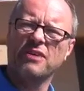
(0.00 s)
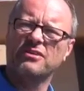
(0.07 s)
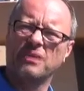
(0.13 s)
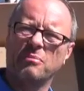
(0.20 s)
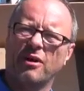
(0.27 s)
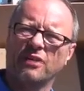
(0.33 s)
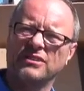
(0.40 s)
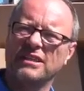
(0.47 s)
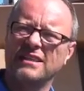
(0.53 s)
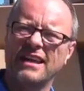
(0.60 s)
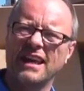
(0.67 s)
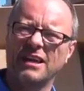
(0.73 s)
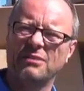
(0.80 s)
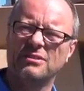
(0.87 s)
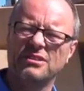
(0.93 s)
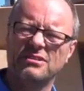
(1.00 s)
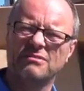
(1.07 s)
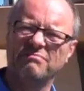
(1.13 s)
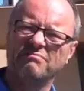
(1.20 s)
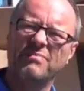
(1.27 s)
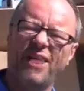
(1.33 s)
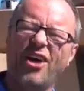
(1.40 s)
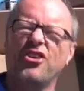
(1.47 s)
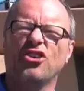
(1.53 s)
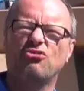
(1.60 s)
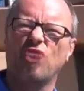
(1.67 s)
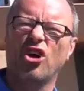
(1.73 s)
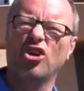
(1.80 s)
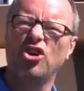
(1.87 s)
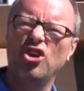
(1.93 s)
birthday party today, which is, I think
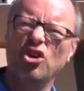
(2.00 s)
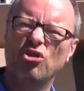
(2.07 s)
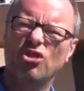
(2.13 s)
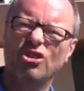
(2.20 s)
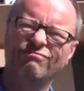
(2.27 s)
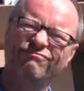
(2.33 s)
it's rather cute.